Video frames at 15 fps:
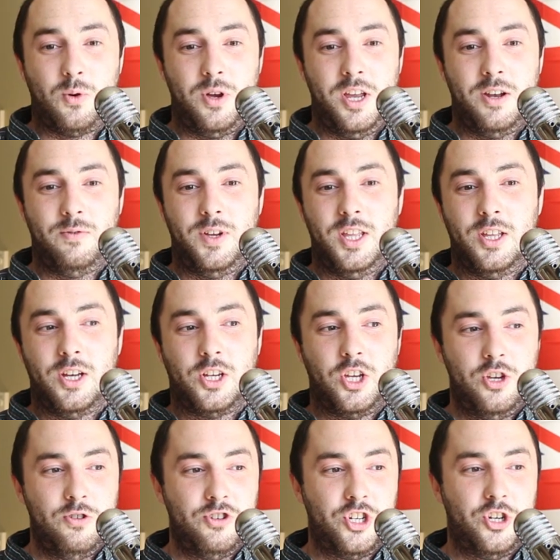queen of either
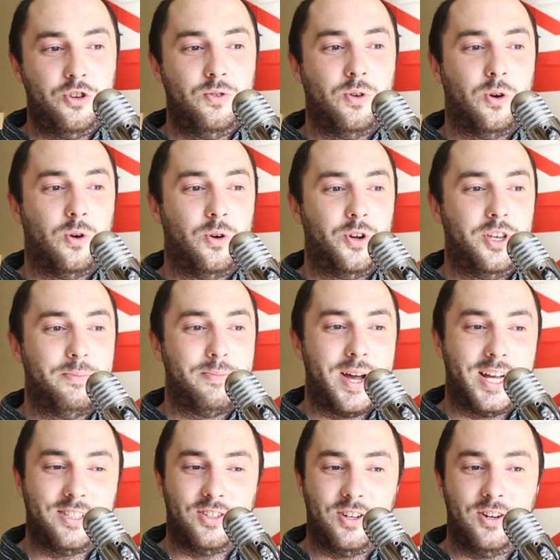Kyushu or
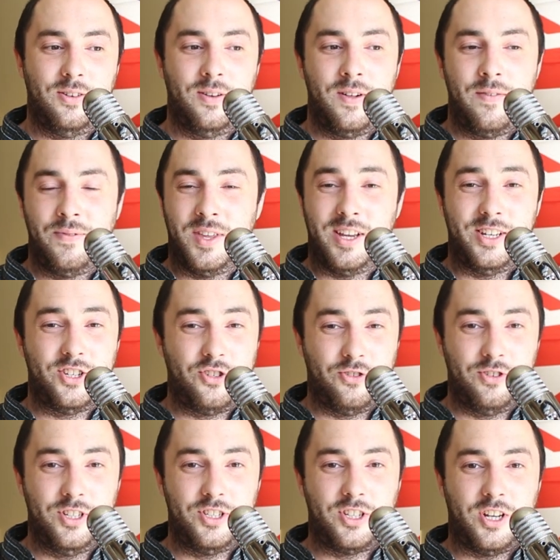Yamato.
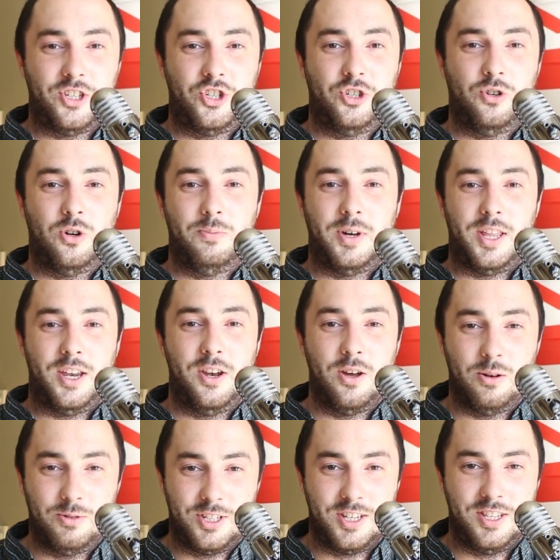Historians aren't sure, but they
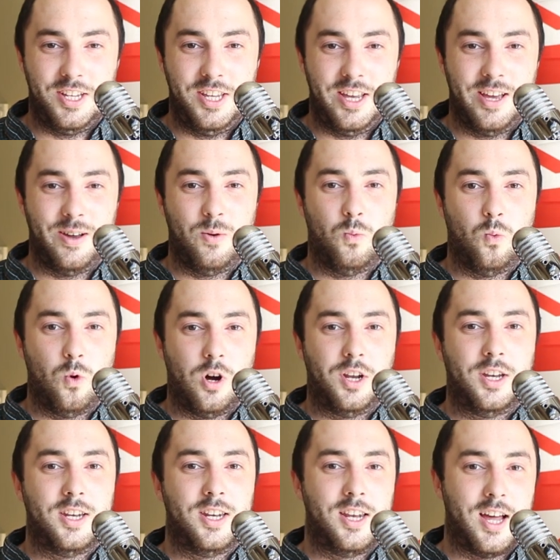know it was in the year
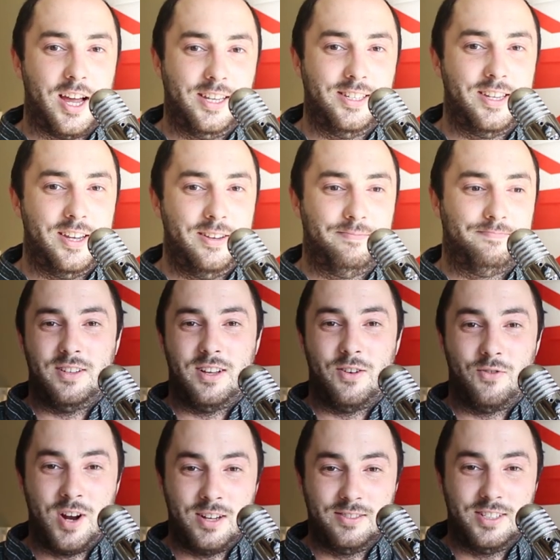190.
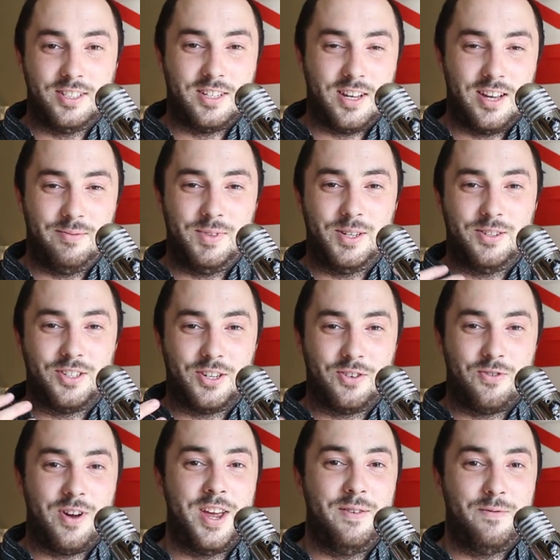Around this time there was a
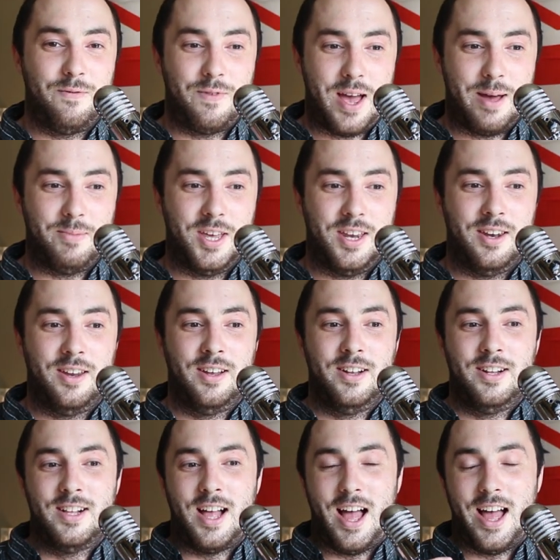great famine,
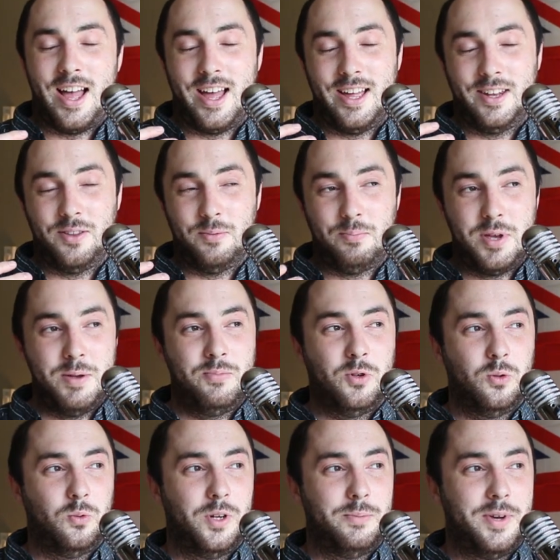and the
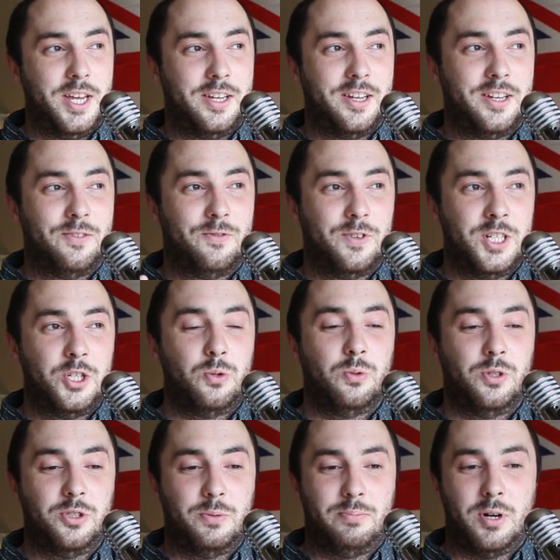people were making
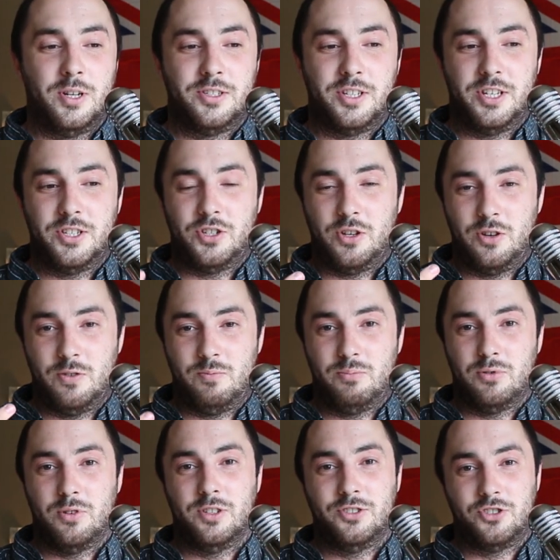ritual deposits
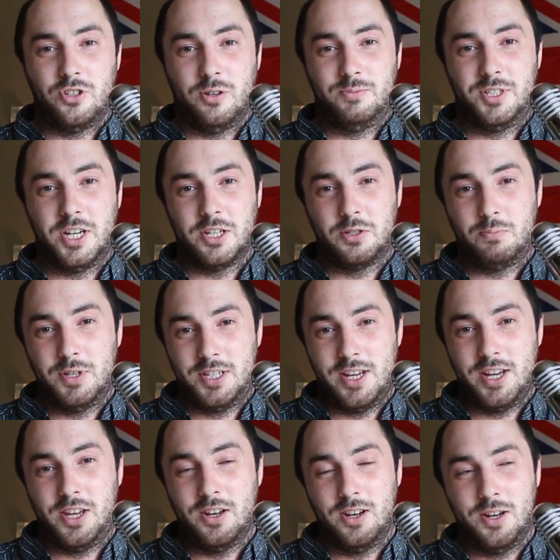of bronze objects,
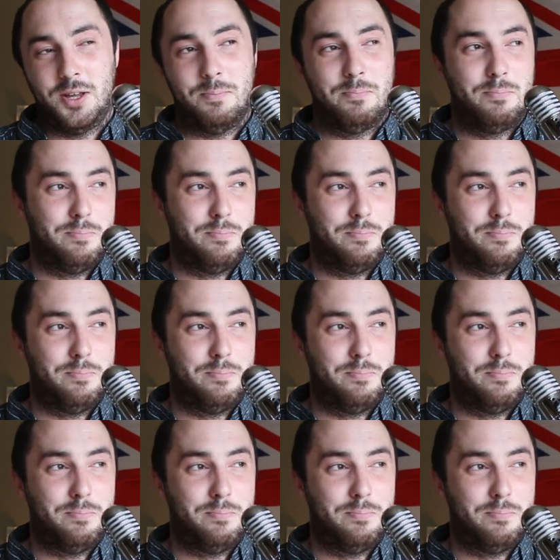particularly